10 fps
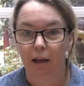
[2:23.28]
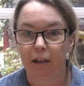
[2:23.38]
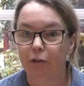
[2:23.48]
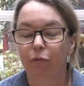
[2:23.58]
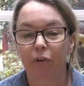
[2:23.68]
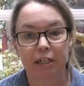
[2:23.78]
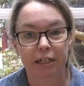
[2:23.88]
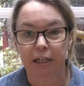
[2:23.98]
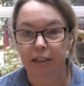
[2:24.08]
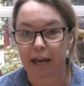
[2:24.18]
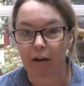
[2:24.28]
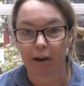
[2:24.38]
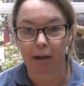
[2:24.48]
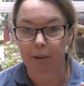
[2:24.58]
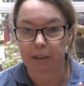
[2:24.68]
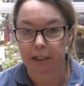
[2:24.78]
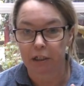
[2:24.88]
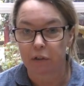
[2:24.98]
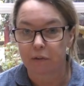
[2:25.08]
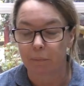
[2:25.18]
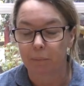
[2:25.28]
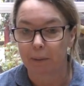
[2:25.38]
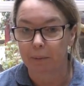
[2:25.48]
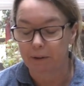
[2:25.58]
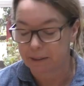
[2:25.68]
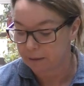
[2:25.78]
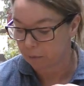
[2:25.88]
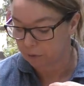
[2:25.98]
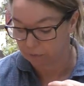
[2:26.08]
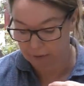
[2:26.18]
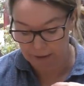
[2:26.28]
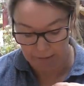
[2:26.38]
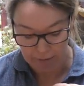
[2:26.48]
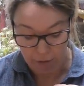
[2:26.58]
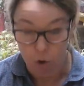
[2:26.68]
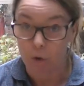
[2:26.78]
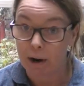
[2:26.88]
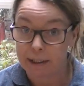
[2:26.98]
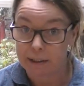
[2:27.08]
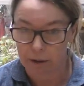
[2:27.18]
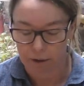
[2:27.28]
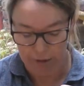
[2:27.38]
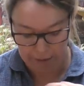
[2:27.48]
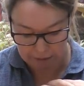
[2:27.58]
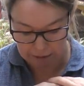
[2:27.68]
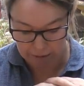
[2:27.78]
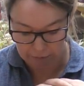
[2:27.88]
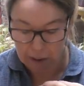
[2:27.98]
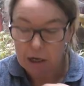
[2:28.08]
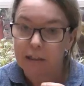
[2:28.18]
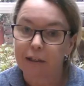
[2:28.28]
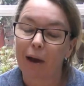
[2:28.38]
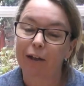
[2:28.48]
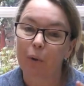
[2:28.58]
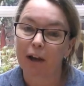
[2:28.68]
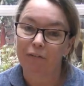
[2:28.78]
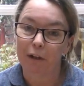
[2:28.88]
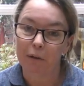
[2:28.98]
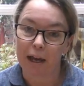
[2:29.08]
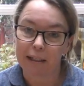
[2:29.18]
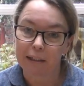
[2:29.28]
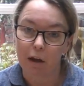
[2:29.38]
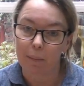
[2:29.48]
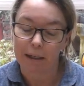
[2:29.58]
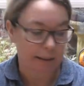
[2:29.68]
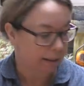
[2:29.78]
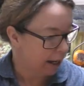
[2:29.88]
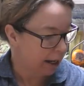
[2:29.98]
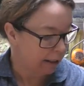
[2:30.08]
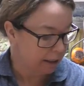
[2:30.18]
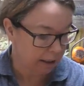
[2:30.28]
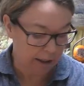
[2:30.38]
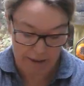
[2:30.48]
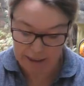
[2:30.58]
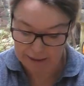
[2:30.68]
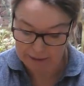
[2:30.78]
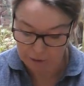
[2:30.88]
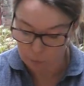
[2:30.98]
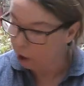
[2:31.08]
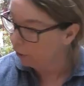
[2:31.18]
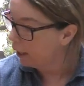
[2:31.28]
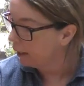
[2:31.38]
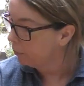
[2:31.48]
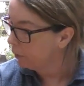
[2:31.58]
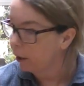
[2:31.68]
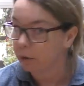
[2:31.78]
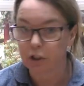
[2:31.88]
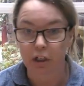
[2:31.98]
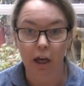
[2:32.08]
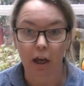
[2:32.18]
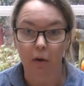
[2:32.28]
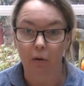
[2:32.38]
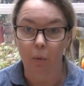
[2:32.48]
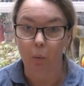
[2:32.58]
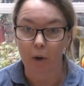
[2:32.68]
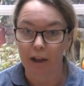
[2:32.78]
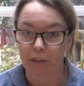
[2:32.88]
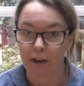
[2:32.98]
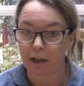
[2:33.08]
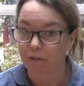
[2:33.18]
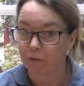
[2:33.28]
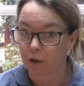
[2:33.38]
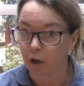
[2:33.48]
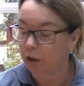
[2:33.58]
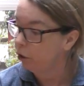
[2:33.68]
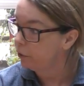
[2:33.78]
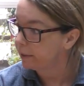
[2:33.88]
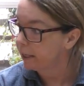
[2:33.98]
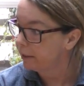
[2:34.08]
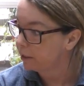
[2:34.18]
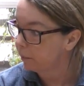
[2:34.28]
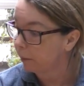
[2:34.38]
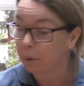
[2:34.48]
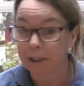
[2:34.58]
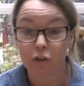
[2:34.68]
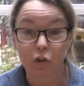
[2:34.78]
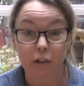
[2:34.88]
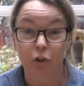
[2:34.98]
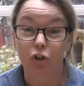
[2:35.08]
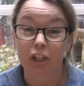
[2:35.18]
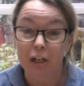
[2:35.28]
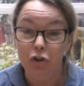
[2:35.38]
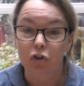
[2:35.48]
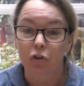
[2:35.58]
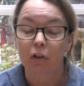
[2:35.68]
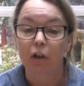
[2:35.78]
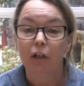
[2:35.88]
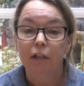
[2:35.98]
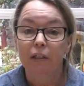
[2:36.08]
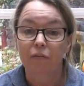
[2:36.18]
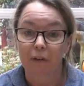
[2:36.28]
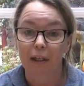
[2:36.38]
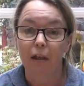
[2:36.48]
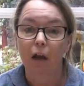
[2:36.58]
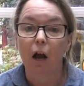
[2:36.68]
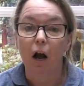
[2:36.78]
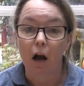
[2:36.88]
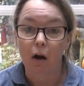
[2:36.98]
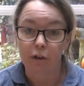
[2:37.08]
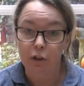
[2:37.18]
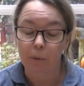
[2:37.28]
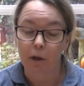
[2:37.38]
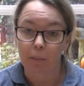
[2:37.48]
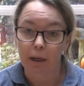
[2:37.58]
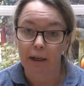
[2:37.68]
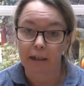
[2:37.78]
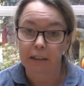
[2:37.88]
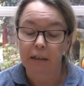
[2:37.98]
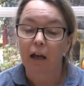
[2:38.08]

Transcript: you really need to get recommendations from people at this sort of thing, or I certainly do. So I had quite a few nice comments, and this is the one I am going to go with, and I've forgotten who sent it me, but it's just a traditional Seville orange marmalade.